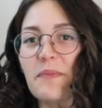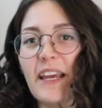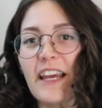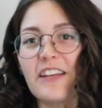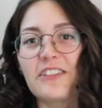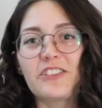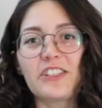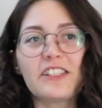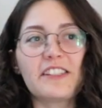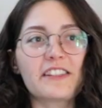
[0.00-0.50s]

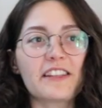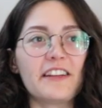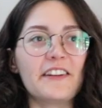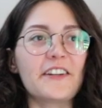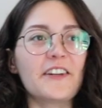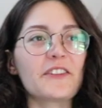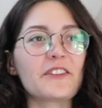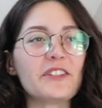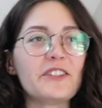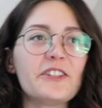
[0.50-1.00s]
pages
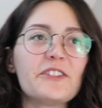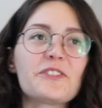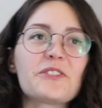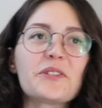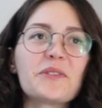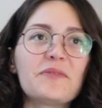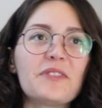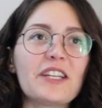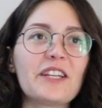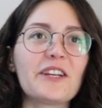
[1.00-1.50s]
and all the
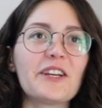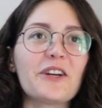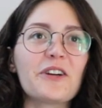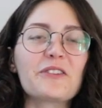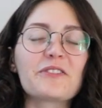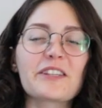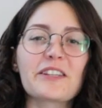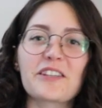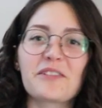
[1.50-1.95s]
YouTube videos,